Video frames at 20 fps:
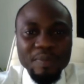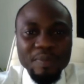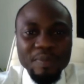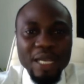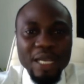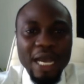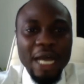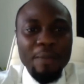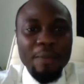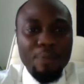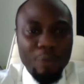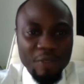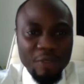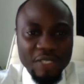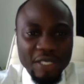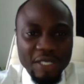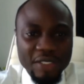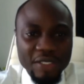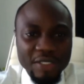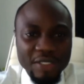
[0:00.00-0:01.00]
and
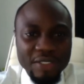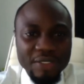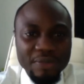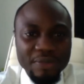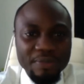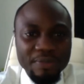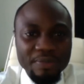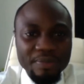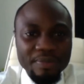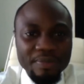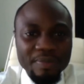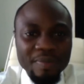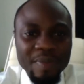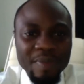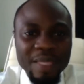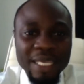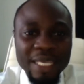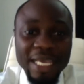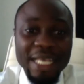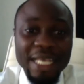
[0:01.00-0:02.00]
processes.
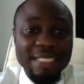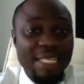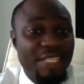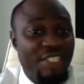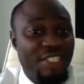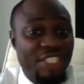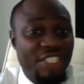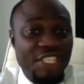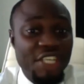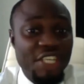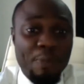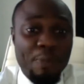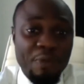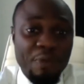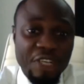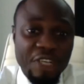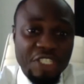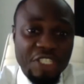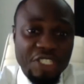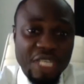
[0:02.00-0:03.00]
He is a senior
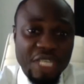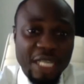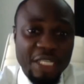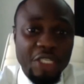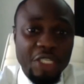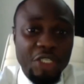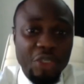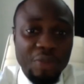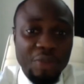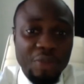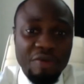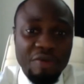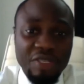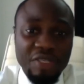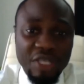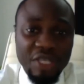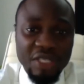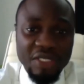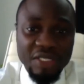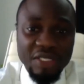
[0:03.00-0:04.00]
professional in Human
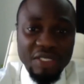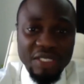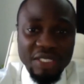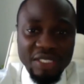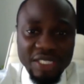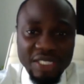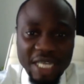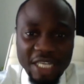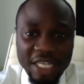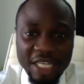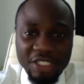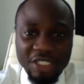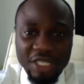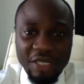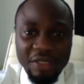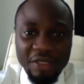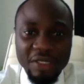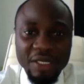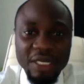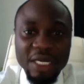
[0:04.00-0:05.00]
Resources
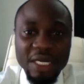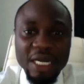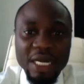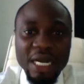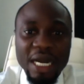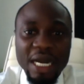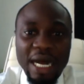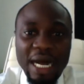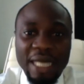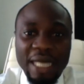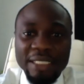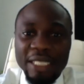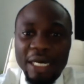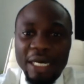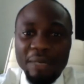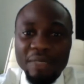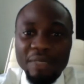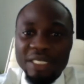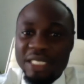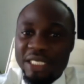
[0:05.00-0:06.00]
International
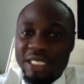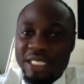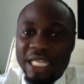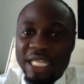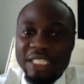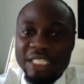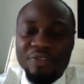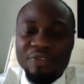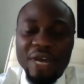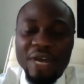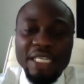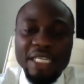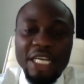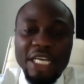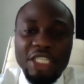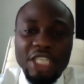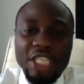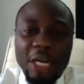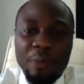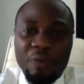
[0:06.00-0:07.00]
and is a certified
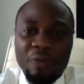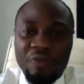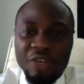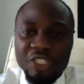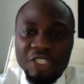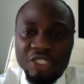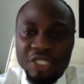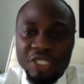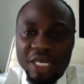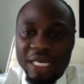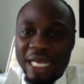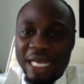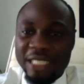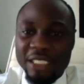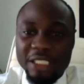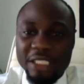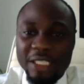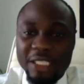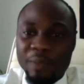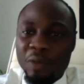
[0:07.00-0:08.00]
HR professional. He has
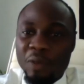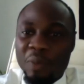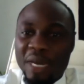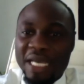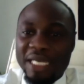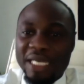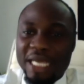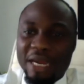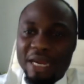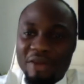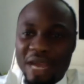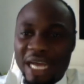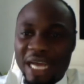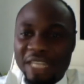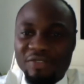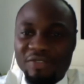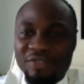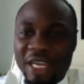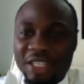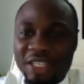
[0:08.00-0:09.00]
a diploma in career
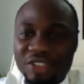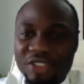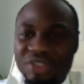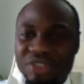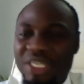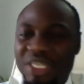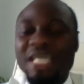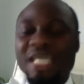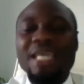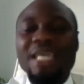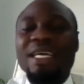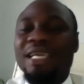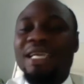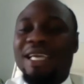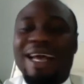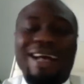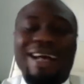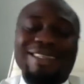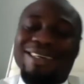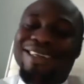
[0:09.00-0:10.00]
advisory. He
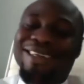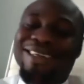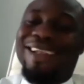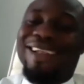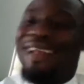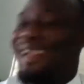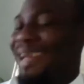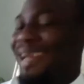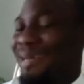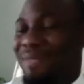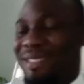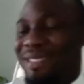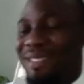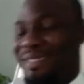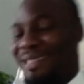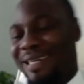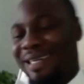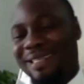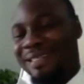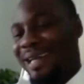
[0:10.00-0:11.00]
has an LLM in
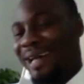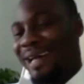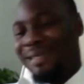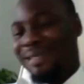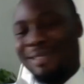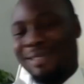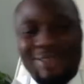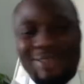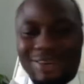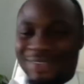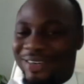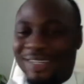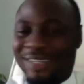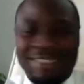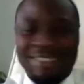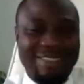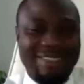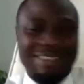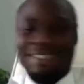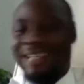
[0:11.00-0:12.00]
this. He has a
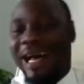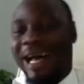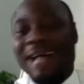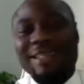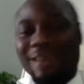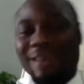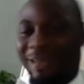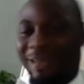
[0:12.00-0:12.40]
doctorate in this. He has all